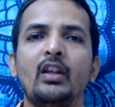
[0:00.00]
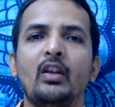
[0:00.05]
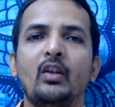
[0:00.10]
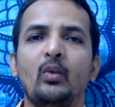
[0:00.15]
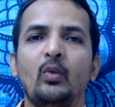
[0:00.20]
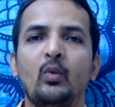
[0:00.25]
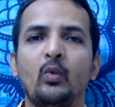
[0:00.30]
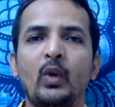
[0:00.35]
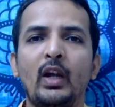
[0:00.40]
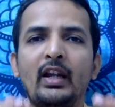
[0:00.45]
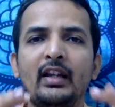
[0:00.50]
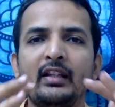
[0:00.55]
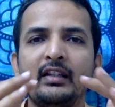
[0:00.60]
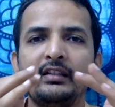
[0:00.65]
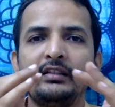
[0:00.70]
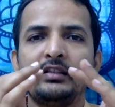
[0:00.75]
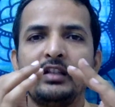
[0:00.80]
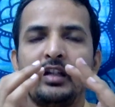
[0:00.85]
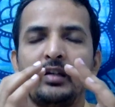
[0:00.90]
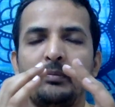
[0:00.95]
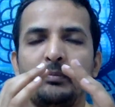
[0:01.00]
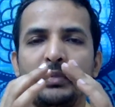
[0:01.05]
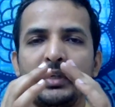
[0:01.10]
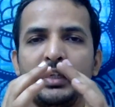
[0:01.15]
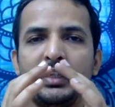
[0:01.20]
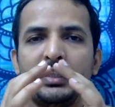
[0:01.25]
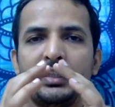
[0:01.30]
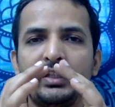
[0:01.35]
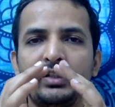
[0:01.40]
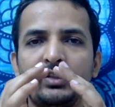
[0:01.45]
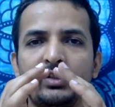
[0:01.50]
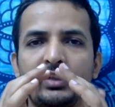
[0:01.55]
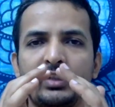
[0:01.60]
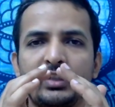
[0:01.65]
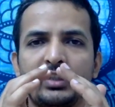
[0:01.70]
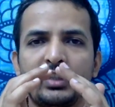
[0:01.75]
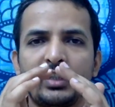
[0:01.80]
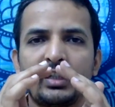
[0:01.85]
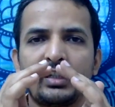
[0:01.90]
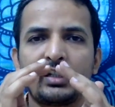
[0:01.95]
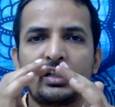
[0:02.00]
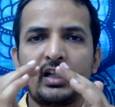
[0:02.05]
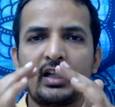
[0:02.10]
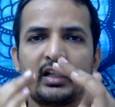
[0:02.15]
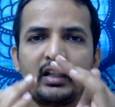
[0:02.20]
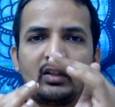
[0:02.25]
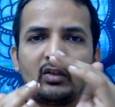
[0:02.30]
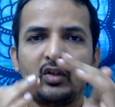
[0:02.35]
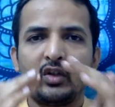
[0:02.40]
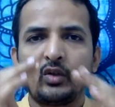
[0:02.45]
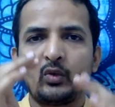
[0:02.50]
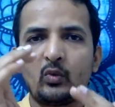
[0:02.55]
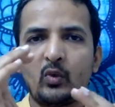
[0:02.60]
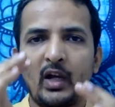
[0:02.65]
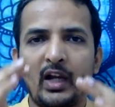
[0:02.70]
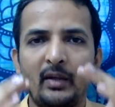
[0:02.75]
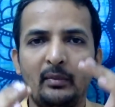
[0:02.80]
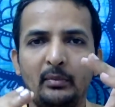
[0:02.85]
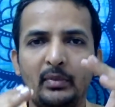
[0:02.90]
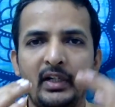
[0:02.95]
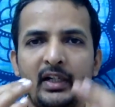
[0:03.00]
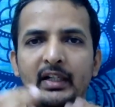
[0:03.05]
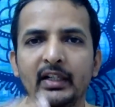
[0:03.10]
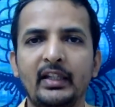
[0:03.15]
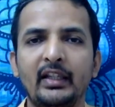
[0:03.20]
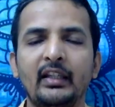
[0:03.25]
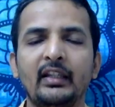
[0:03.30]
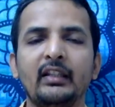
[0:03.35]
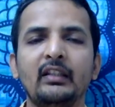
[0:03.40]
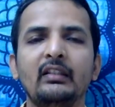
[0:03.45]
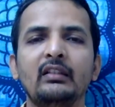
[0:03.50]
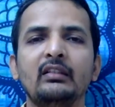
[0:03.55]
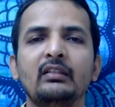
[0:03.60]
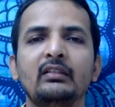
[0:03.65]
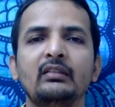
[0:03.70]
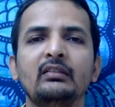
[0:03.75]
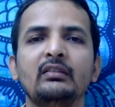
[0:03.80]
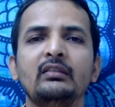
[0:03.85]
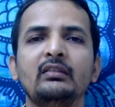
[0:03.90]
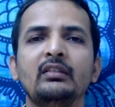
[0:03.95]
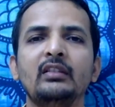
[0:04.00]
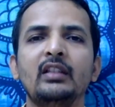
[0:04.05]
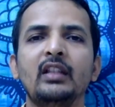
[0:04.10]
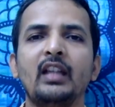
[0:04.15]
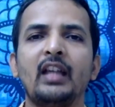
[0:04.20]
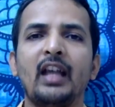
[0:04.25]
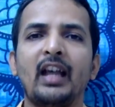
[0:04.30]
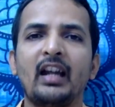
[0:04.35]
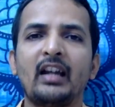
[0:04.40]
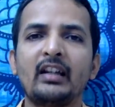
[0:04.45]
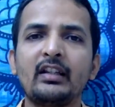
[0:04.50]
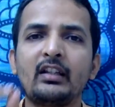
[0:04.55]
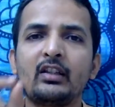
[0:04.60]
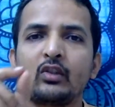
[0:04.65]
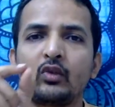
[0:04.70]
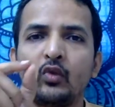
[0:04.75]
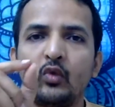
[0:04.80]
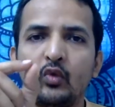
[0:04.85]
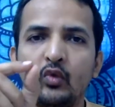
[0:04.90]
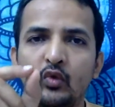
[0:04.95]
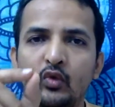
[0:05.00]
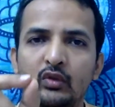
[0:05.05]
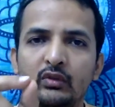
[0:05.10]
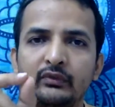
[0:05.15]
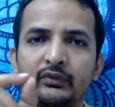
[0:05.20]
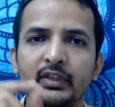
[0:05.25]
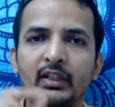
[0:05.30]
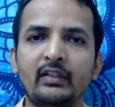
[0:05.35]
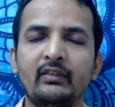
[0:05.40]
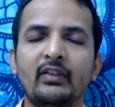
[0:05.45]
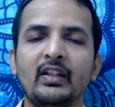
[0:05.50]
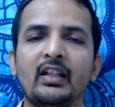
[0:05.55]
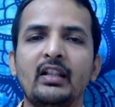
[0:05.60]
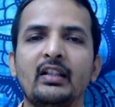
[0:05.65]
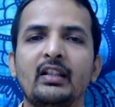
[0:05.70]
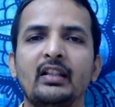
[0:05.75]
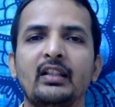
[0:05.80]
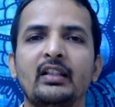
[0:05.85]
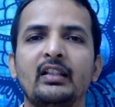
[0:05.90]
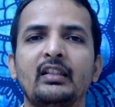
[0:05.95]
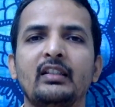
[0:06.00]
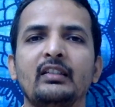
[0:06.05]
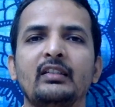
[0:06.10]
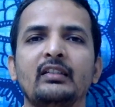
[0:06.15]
When a particular chakra is not vibrating at its own frequency,